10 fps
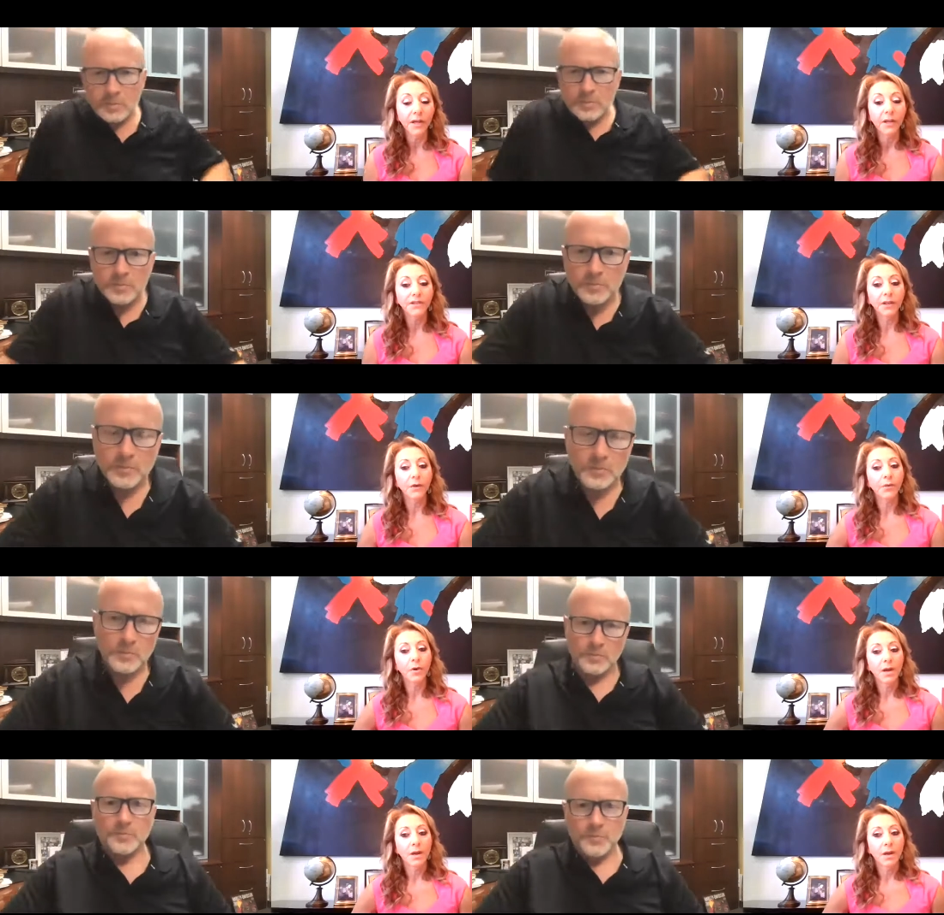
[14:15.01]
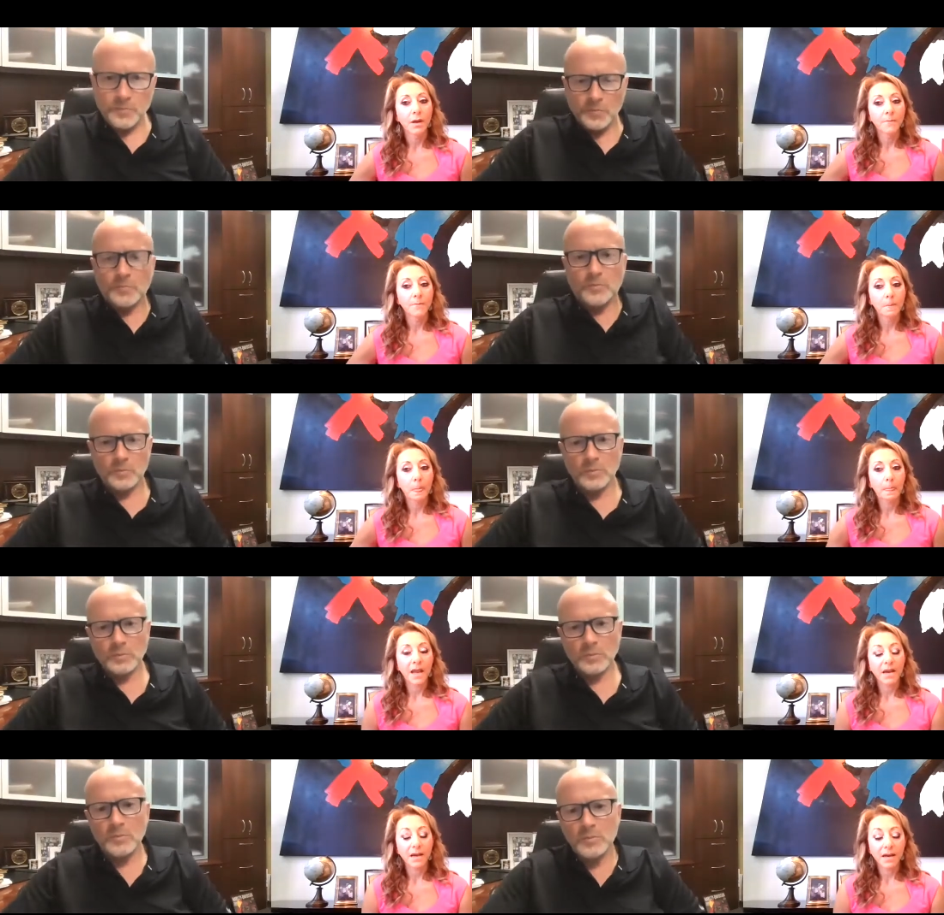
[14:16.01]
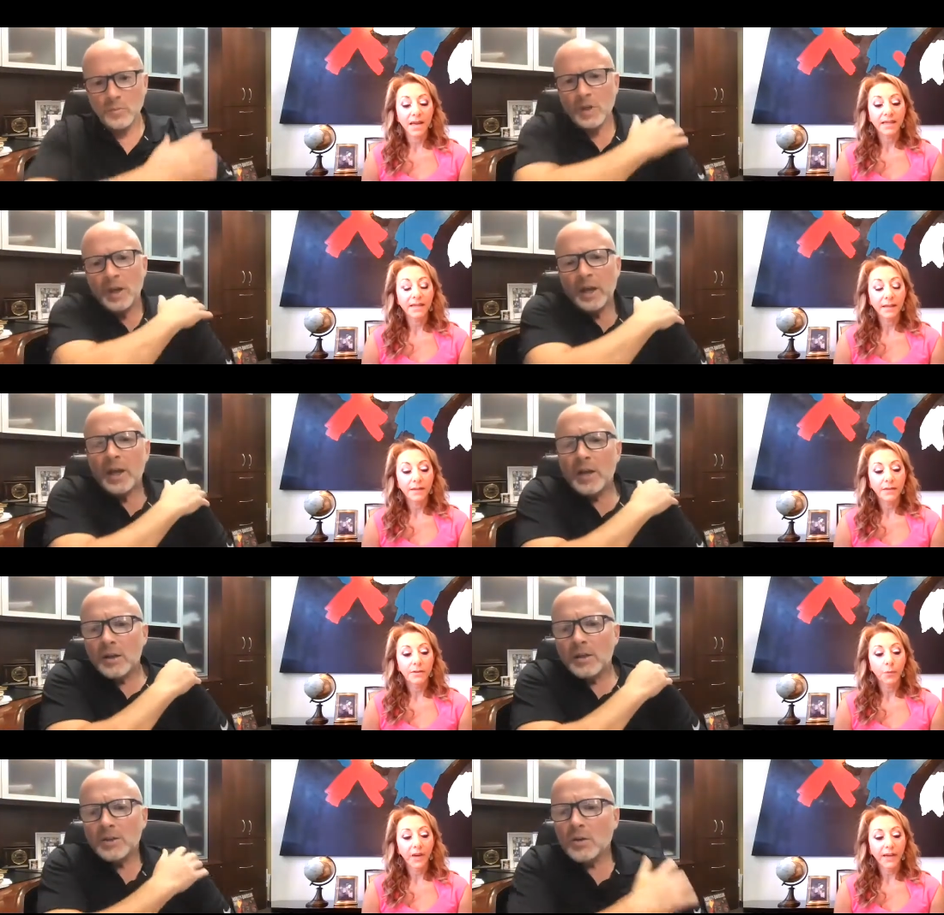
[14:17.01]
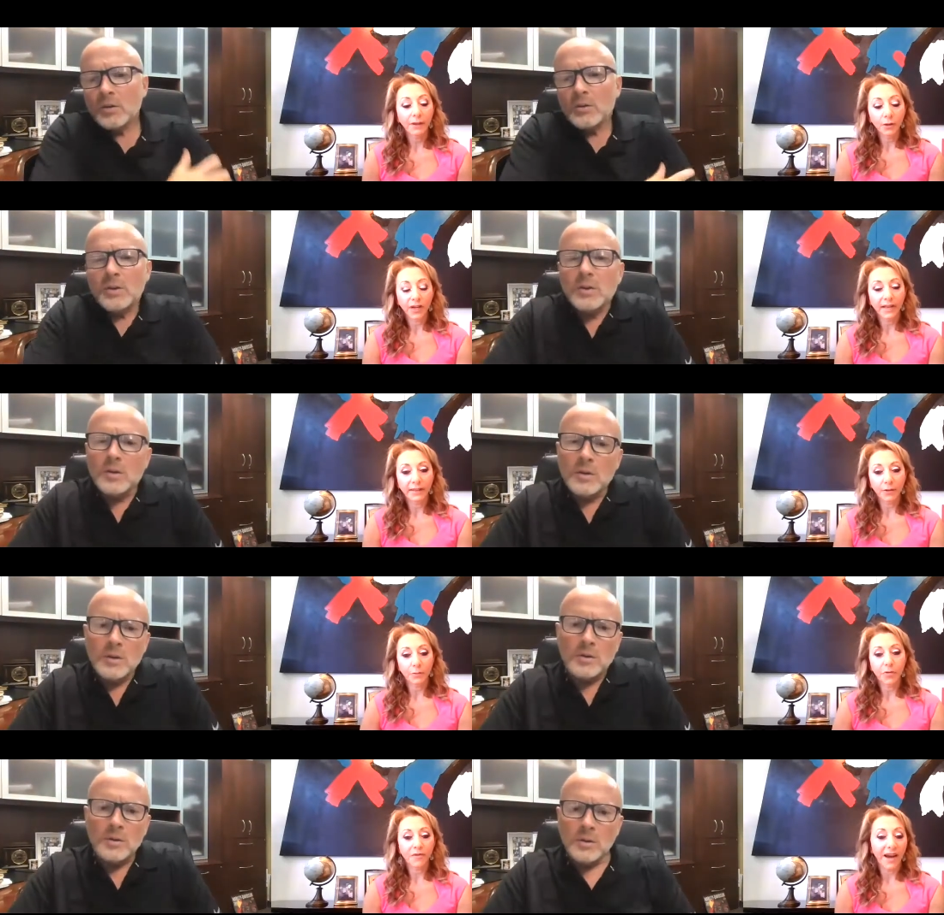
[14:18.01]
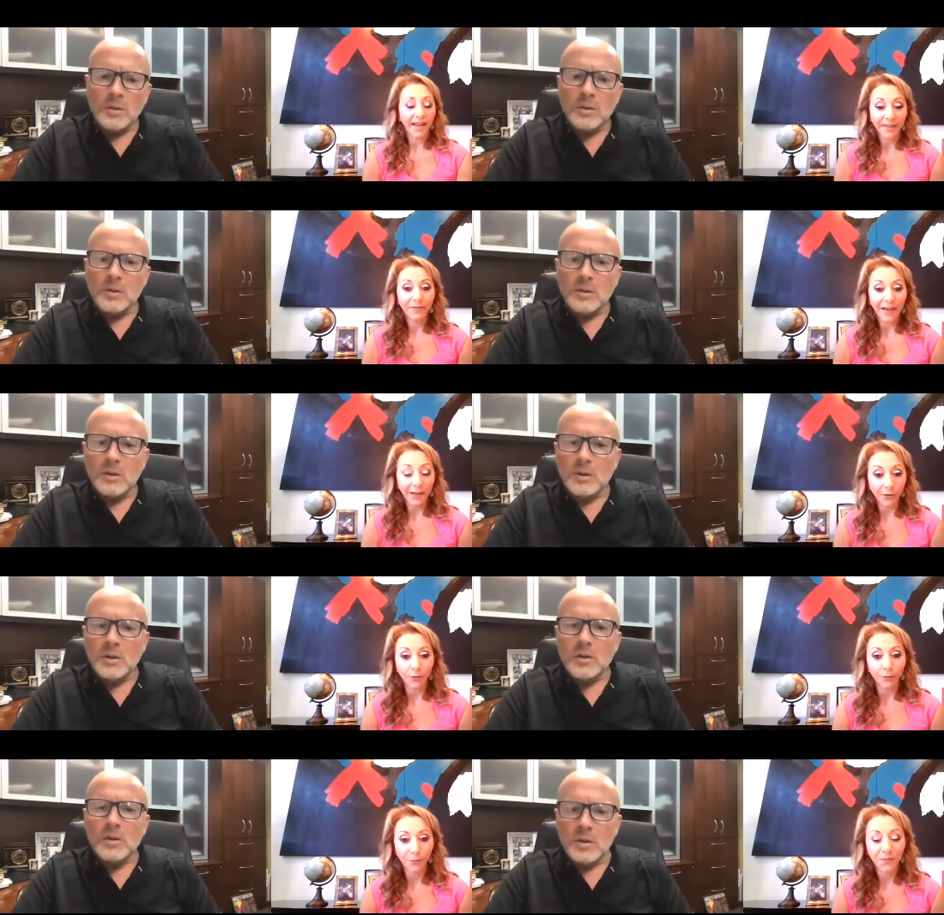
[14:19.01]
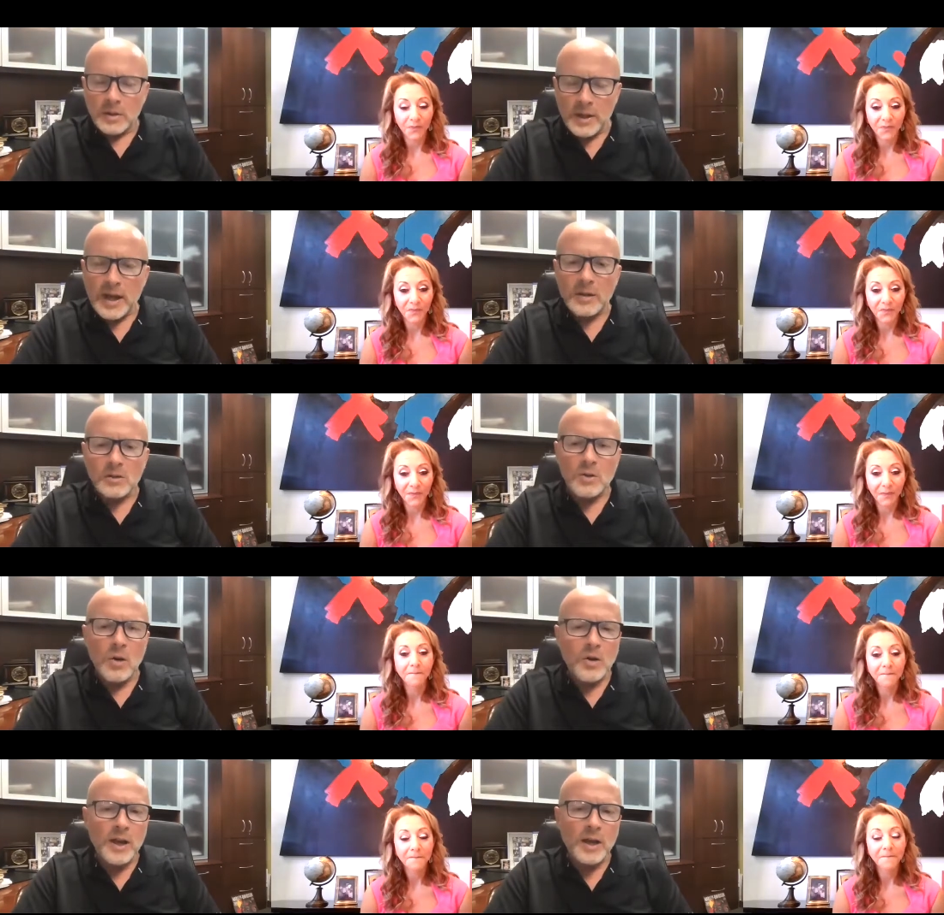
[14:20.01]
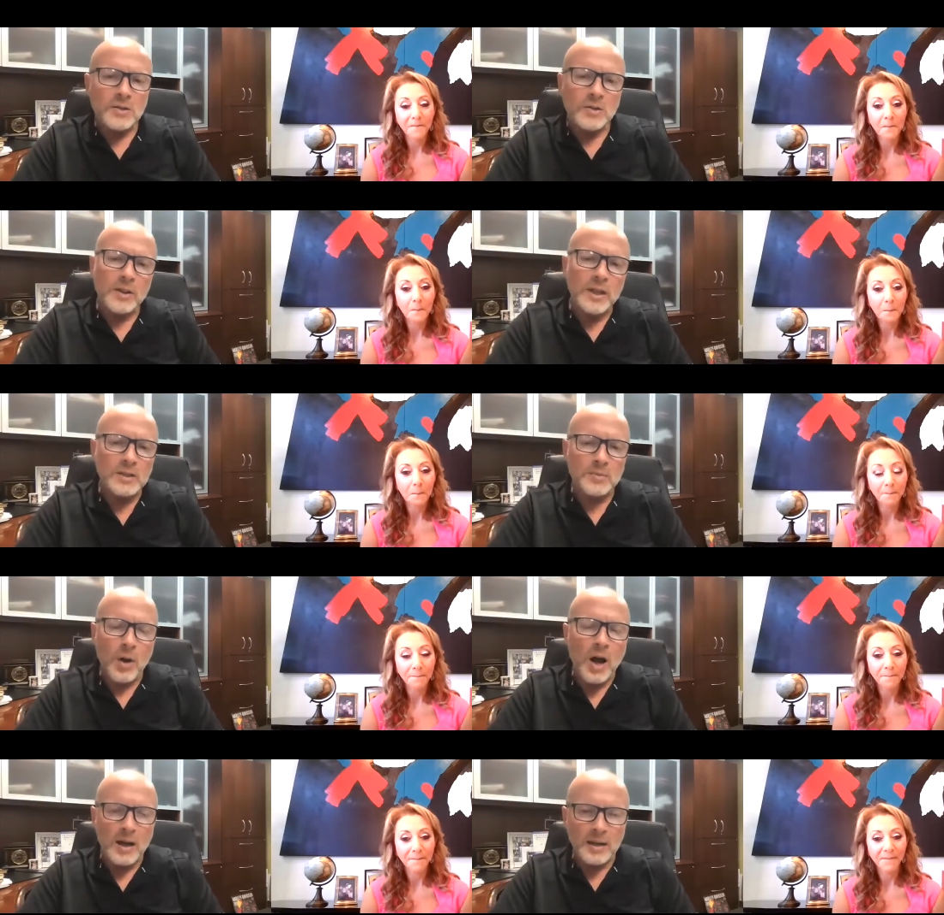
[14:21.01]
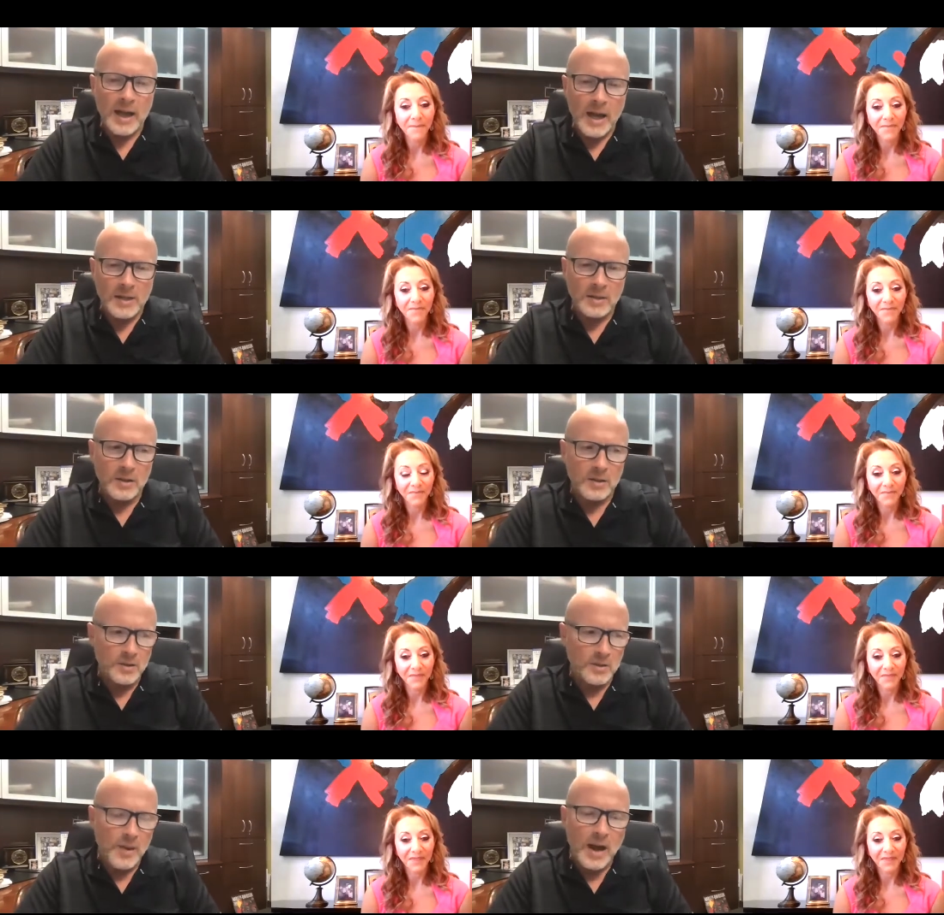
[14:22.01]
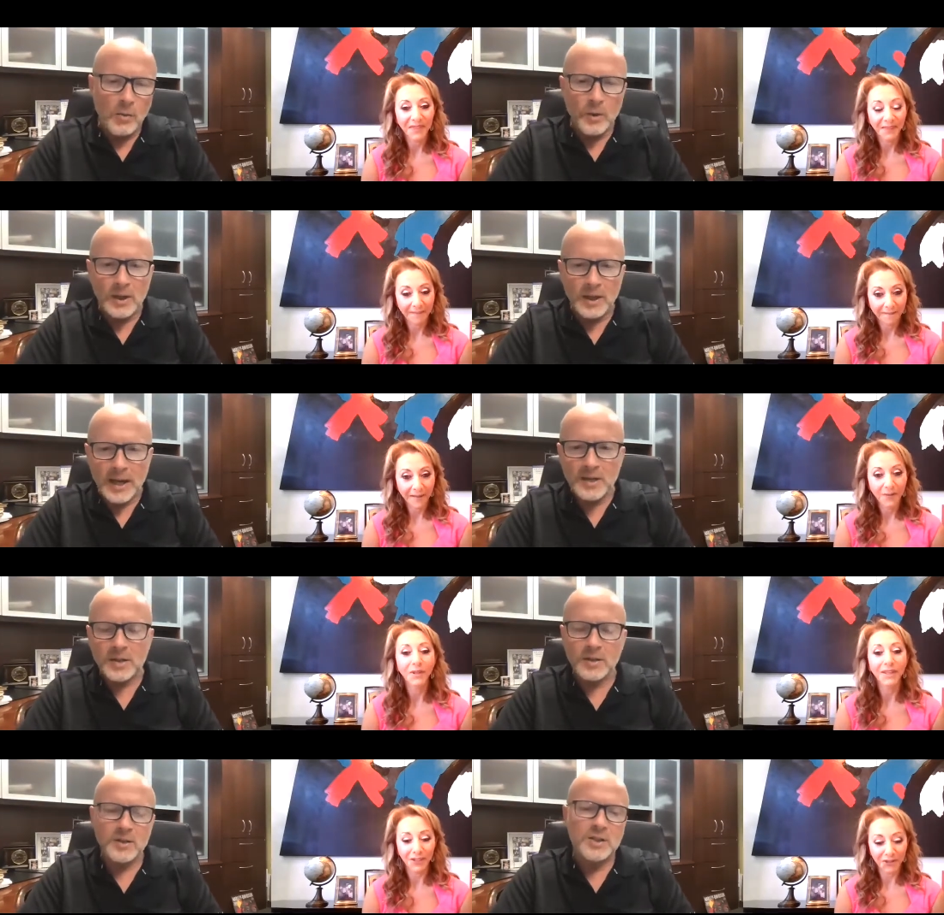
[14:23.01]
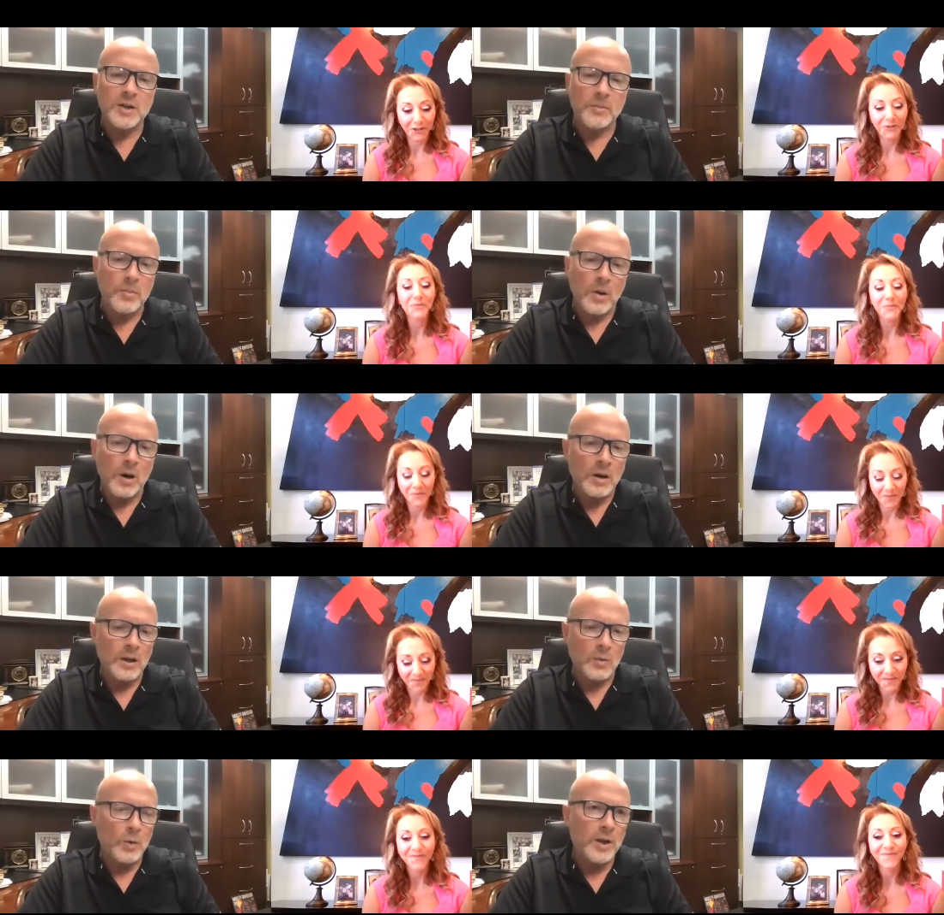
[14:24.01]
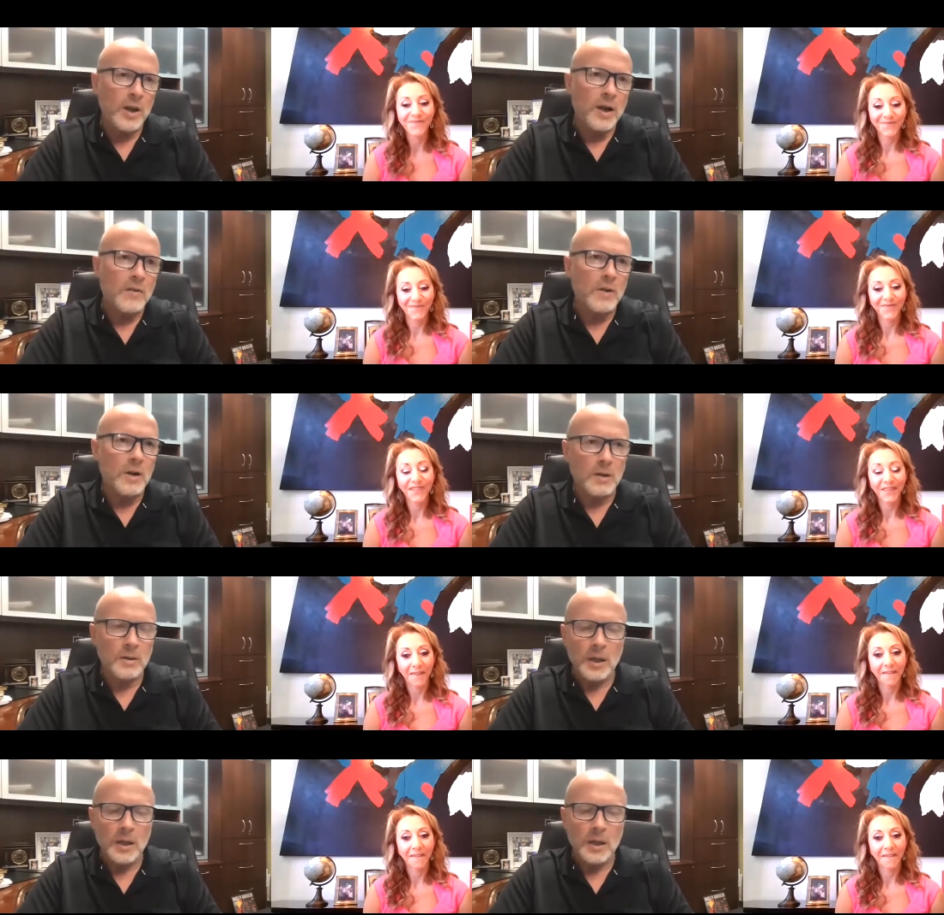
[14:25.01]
Speaker 1: So and the so, way I look at it, you're providing value.
Speaker 2: Yeah. So, okay. So, this podcast is about relationship marketing. We have a